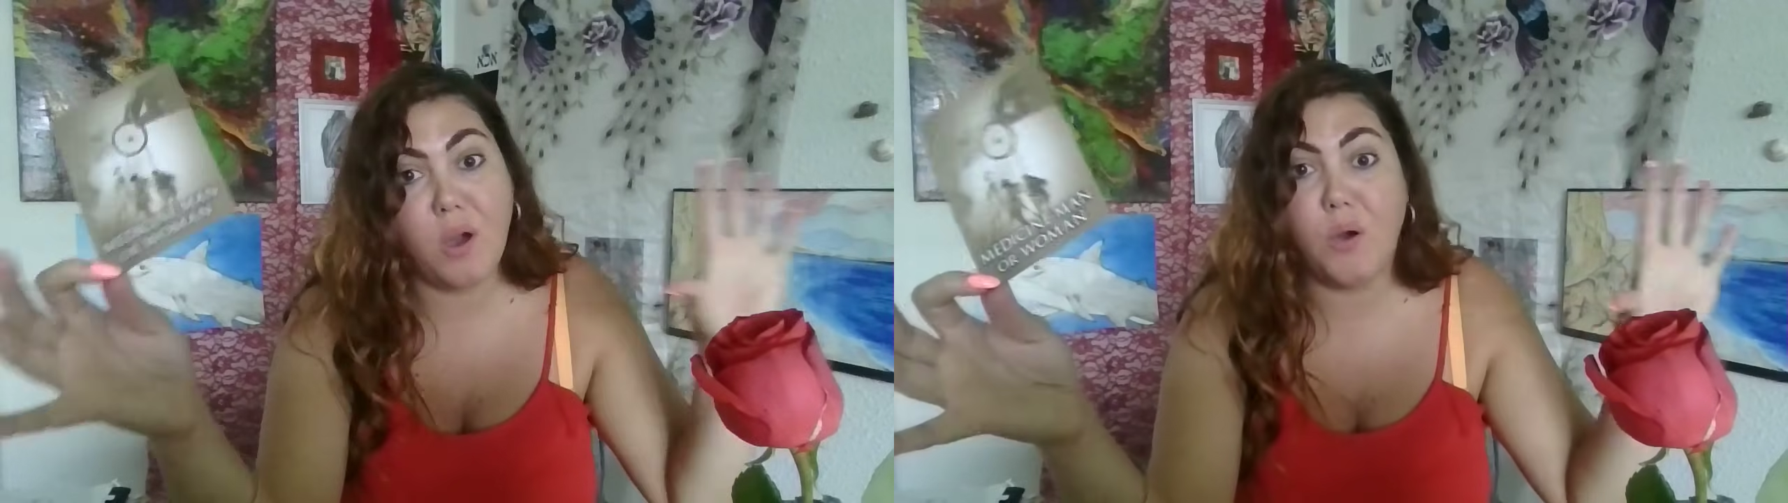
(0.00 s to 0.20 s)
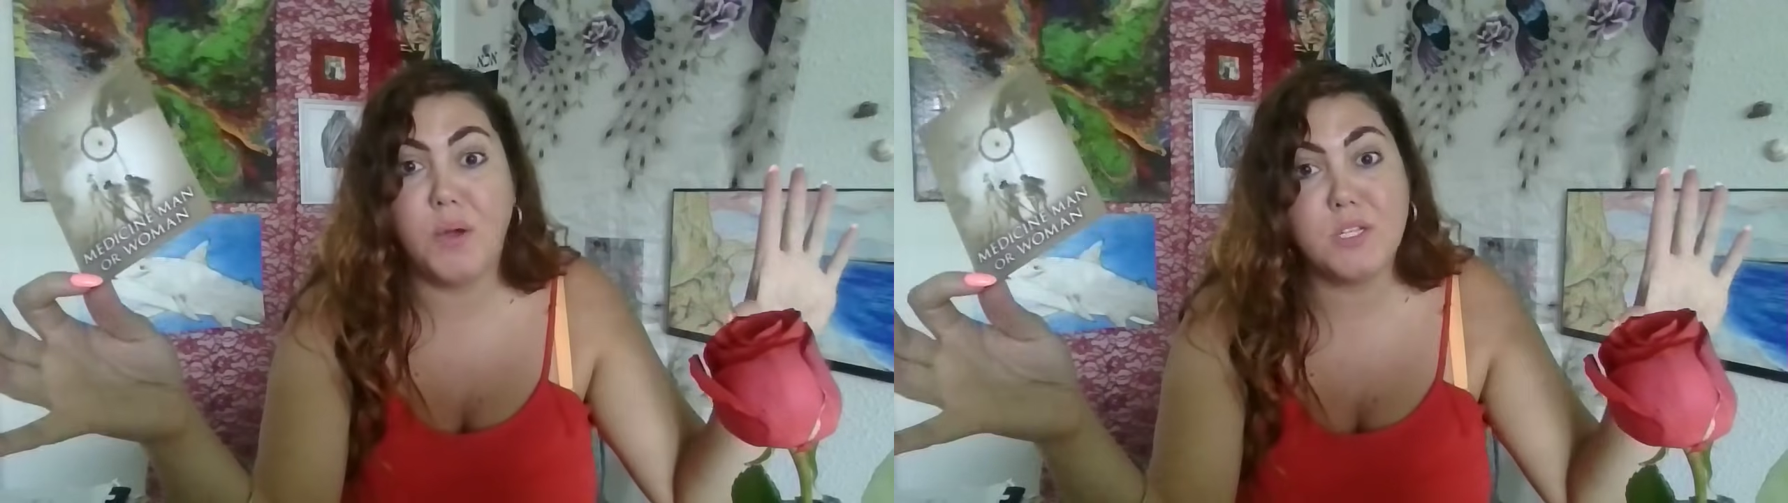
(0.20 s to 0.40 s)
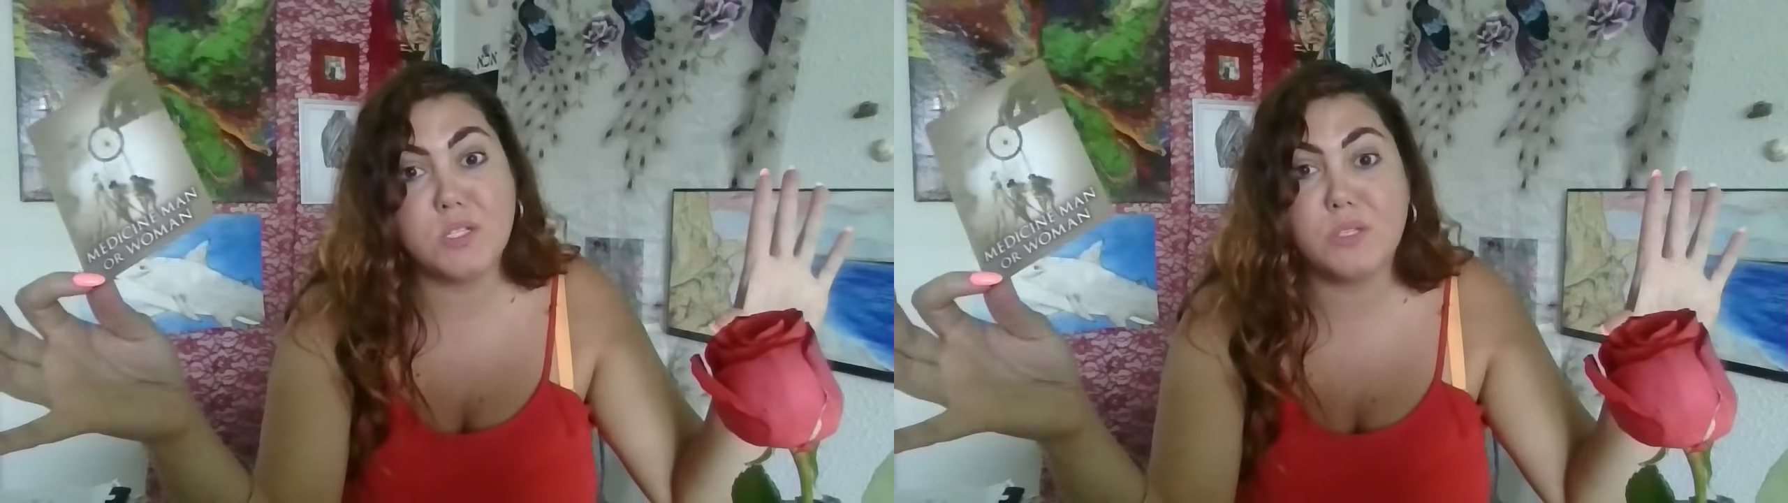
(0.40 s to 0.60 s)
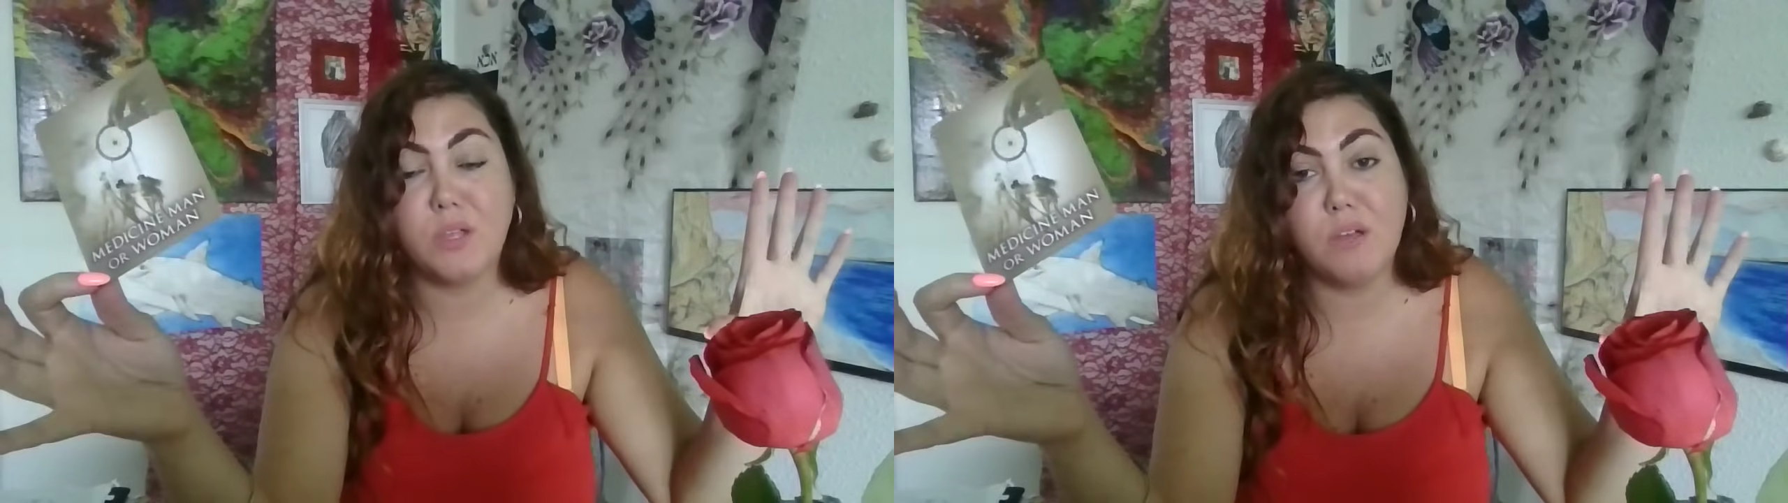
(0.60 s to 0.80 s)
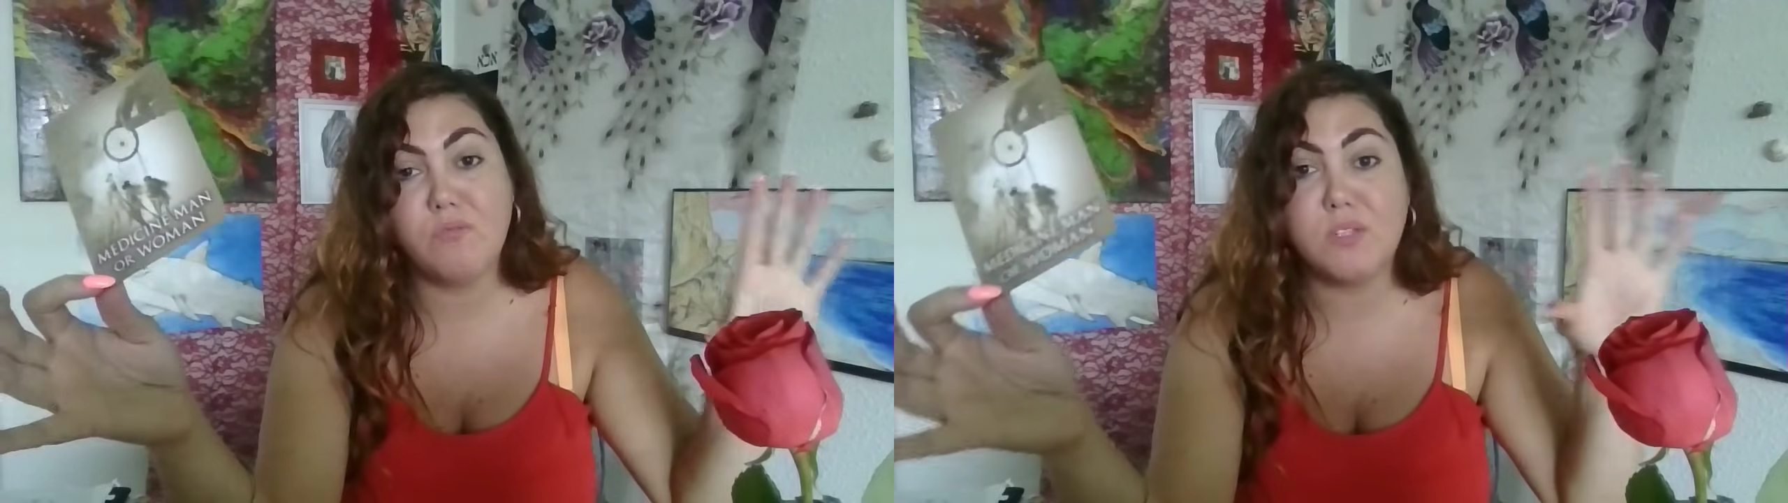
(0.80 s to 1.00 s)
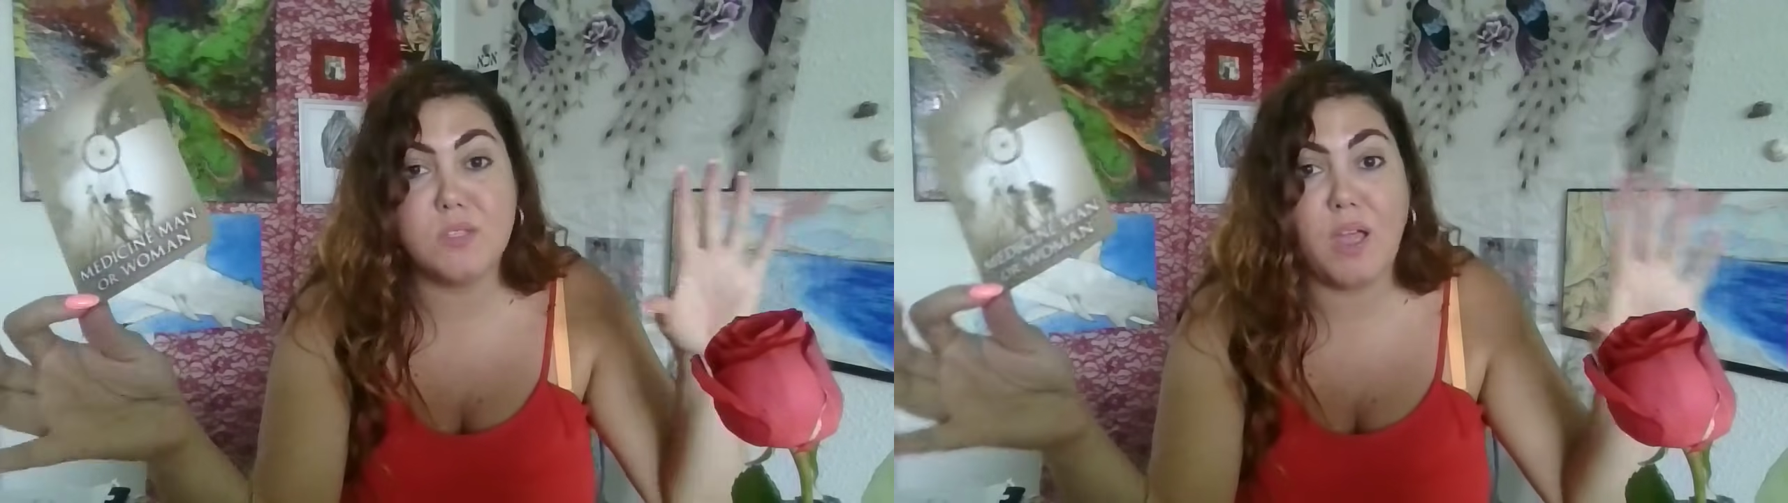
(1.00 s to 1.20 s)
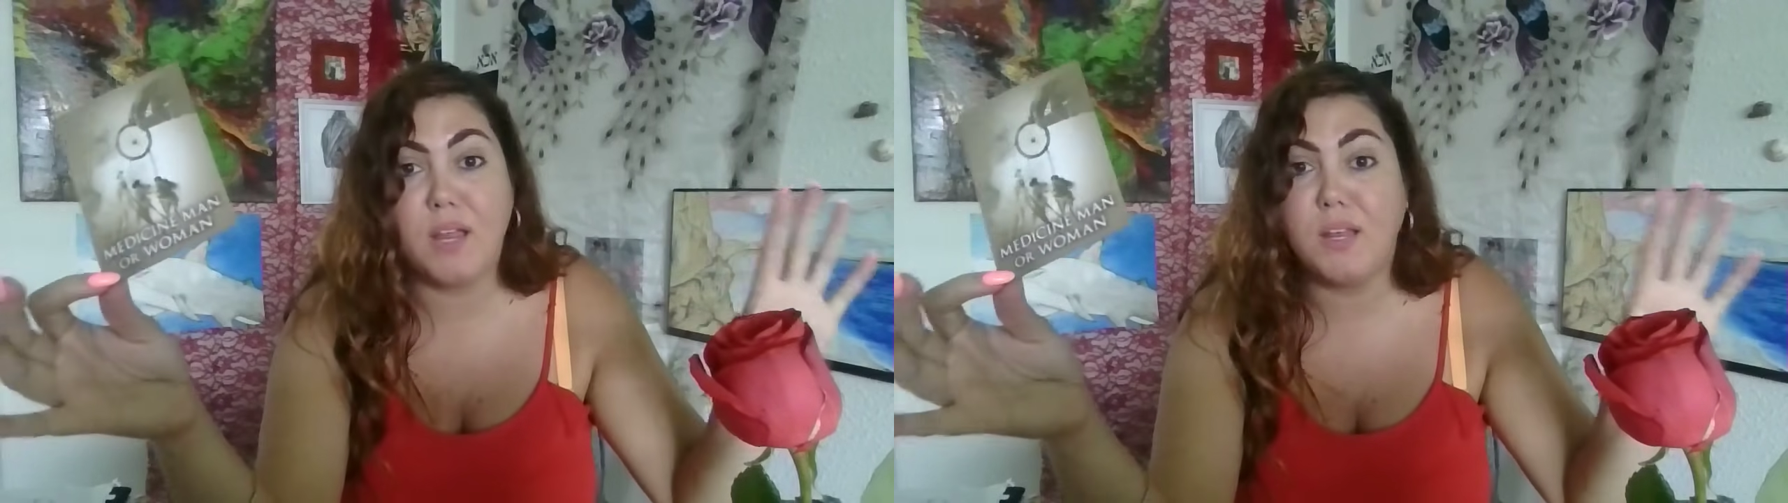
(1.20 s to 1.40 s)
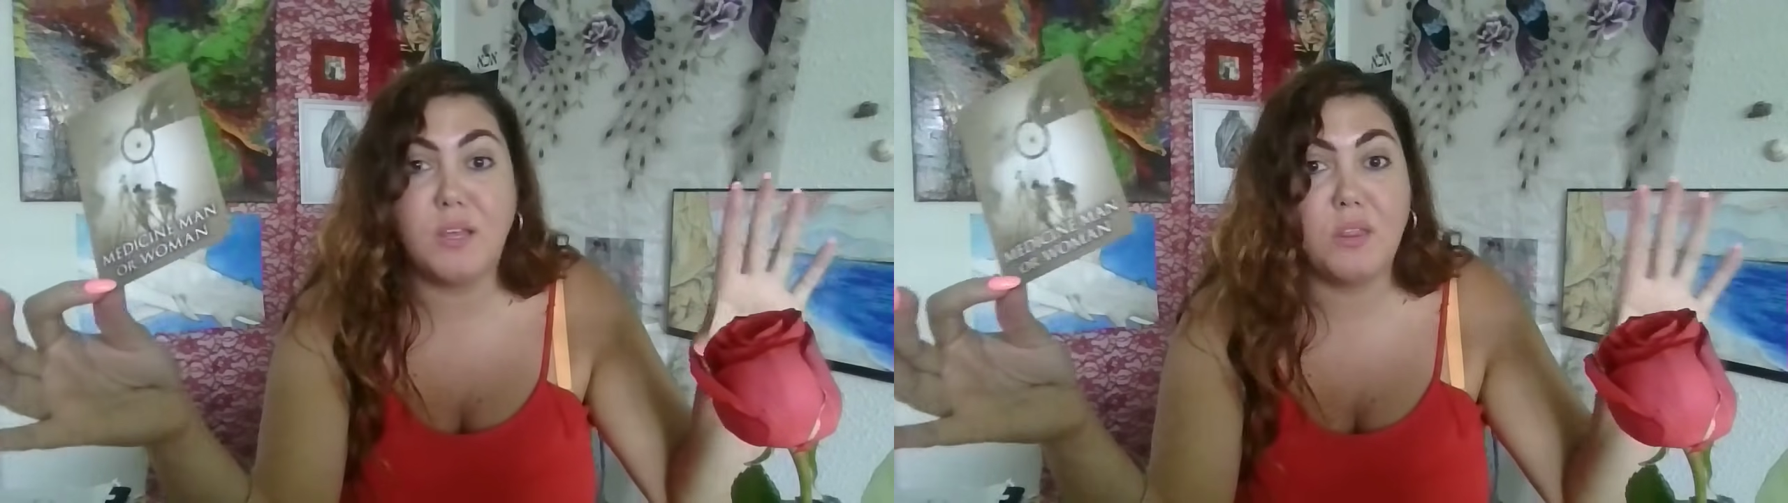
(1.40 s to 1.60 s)
oh, I just love
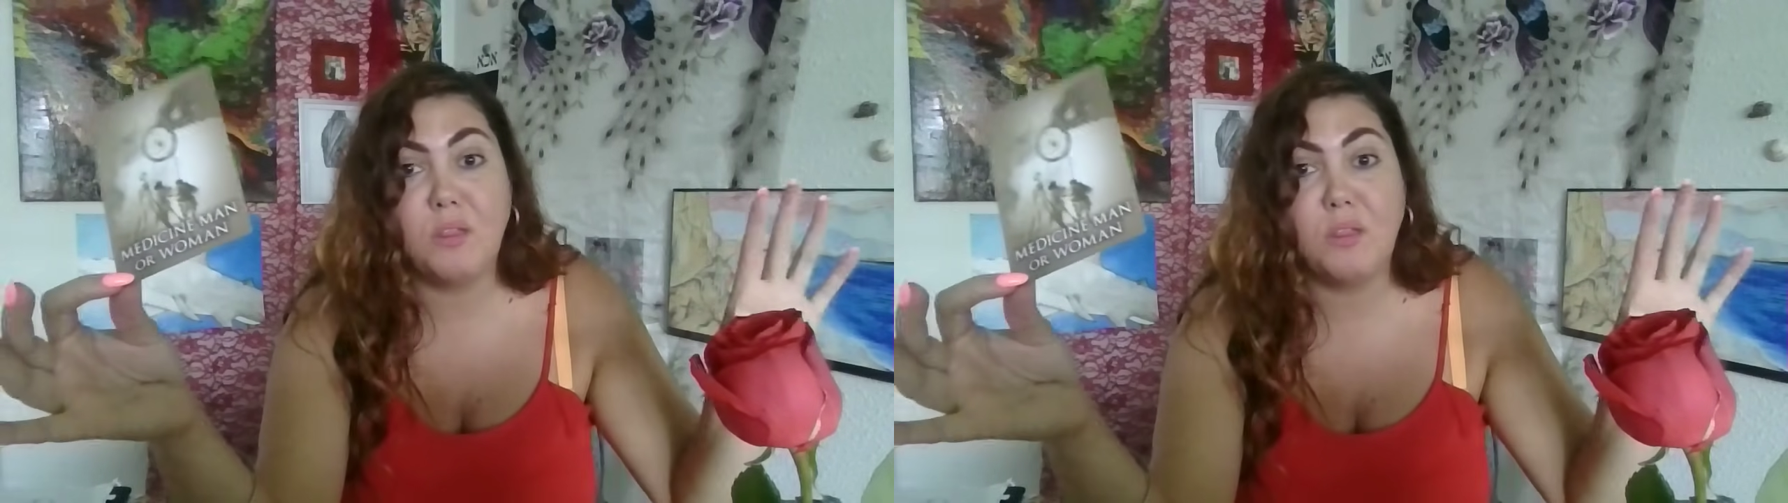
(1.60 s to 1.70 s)
designing.